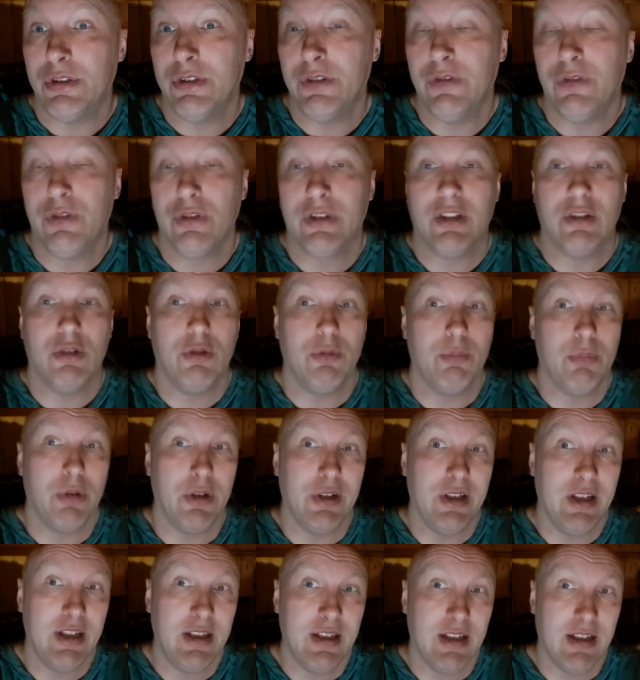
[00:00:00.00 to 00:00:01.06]
you look it up
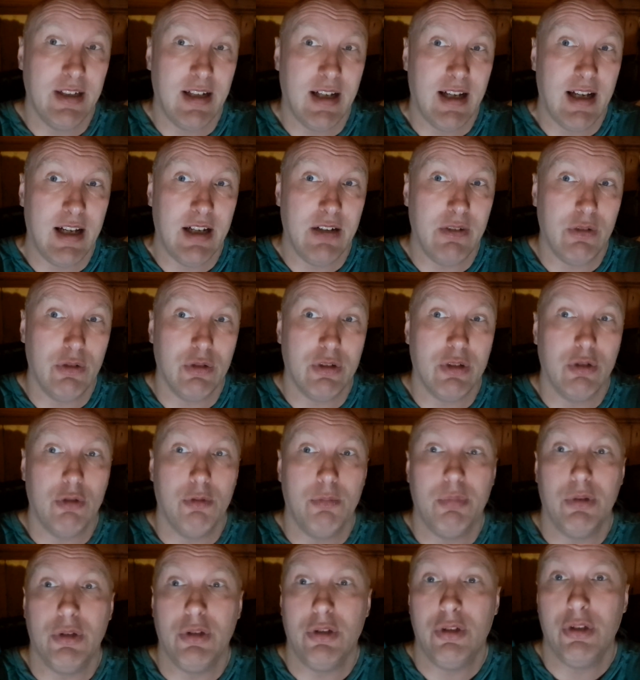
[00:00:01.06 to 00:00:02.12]
on internet, you look it
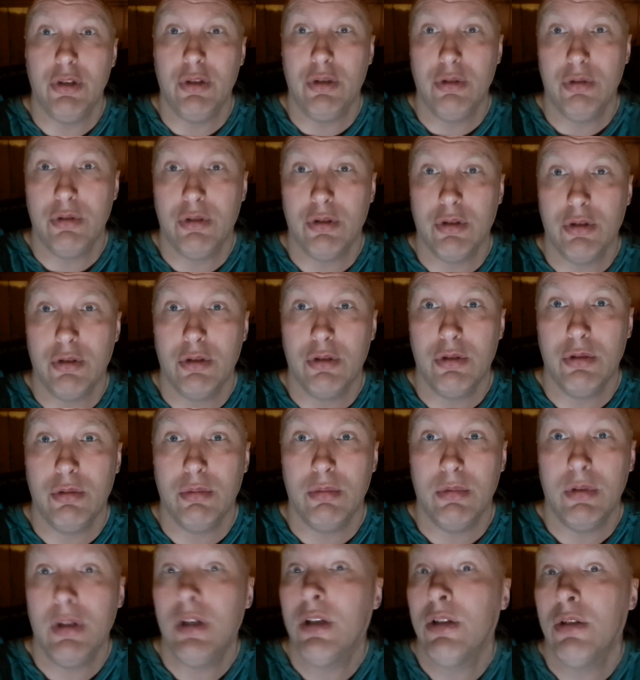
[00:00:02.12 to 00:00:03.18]
up on Doodle,
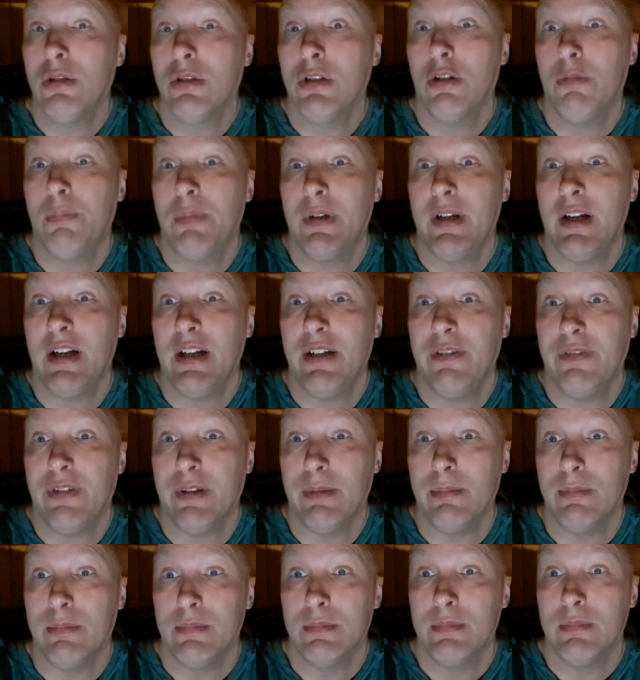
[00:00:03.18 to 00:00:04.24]
you can look it up on
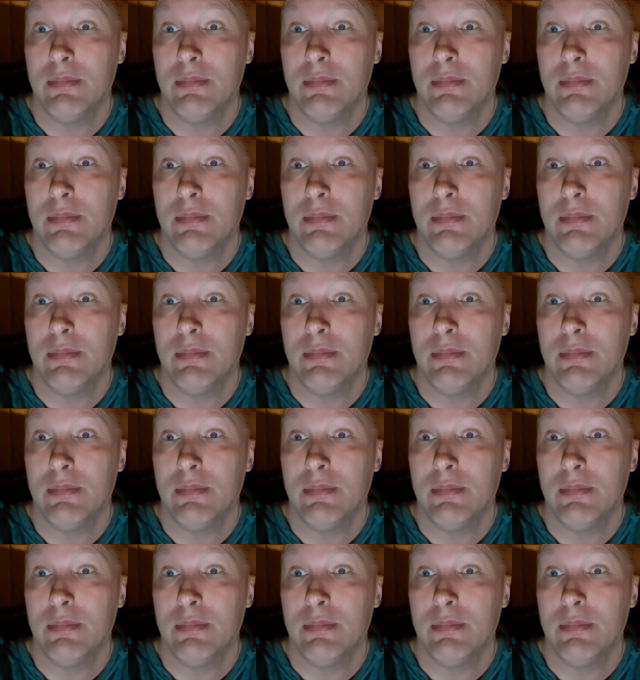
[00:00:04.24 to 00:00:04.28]
anything.